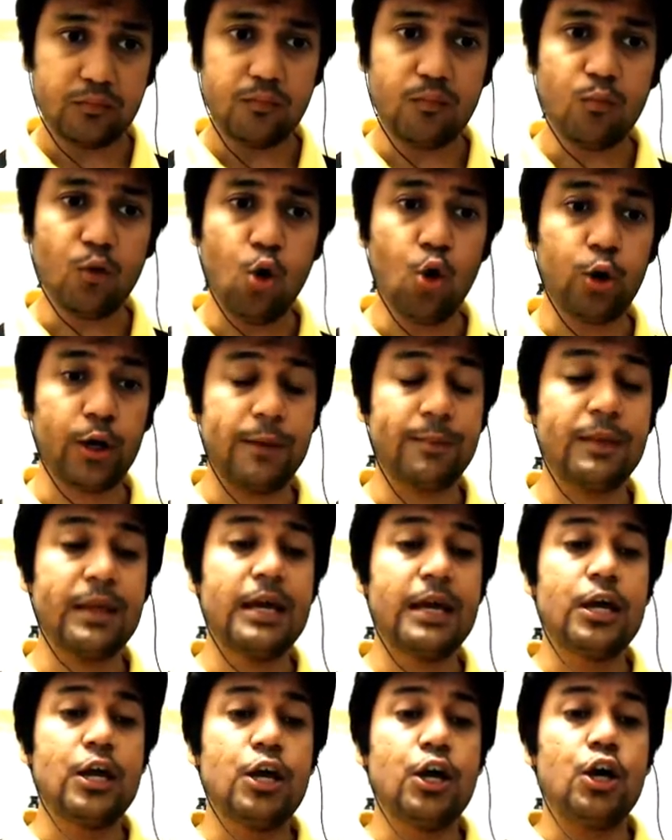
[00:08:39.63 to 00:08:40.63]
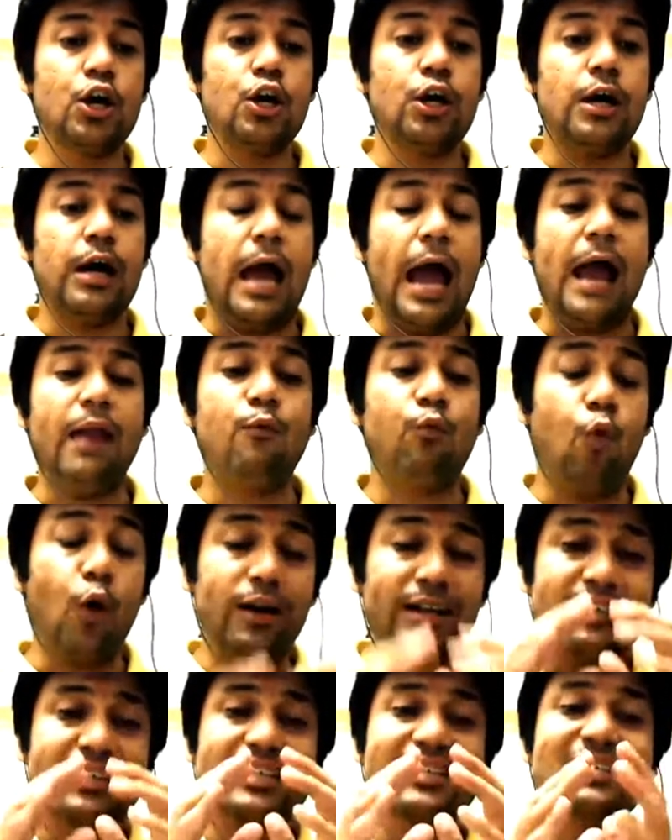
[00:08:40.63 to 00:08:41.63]
Okay, and what is
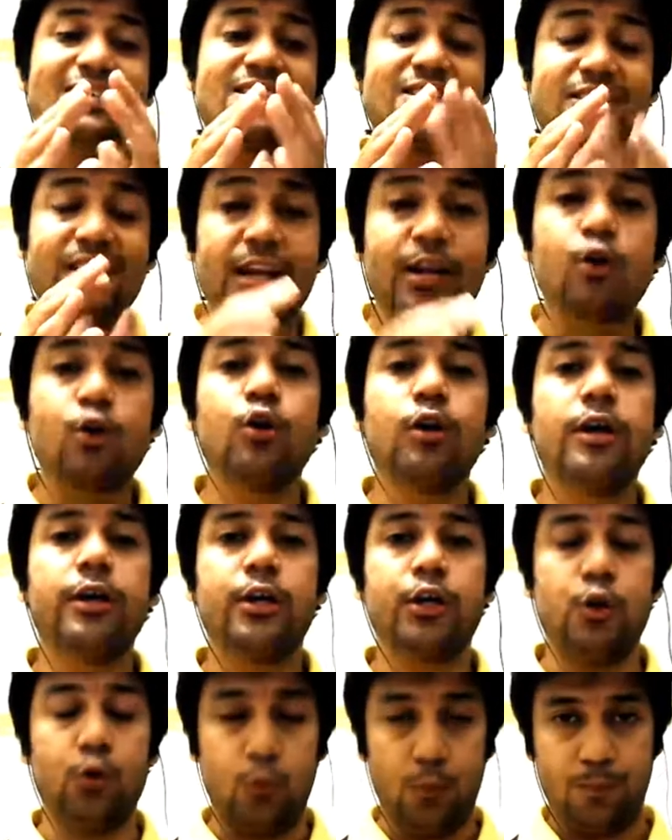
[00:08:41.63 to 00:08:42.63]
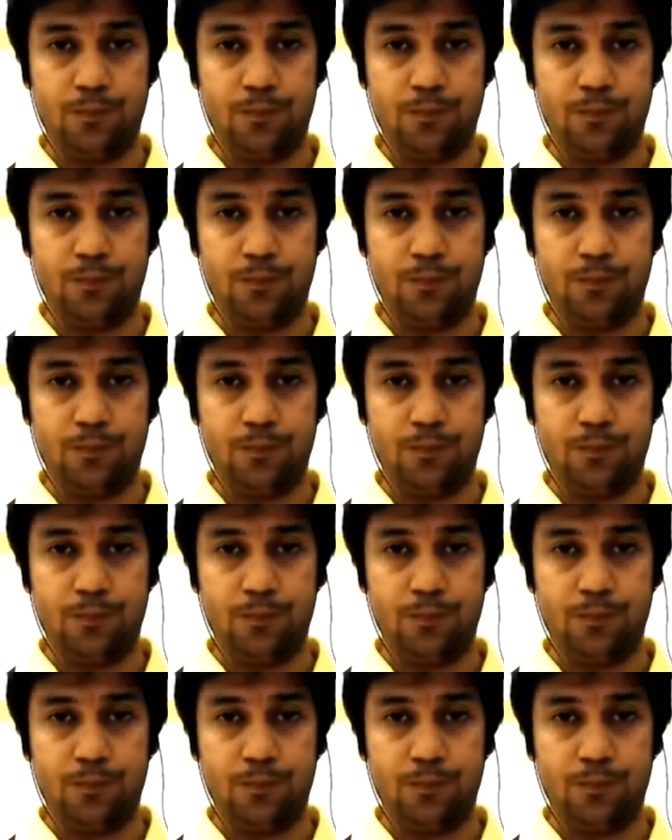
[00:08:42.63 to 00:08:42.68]
a circular queue?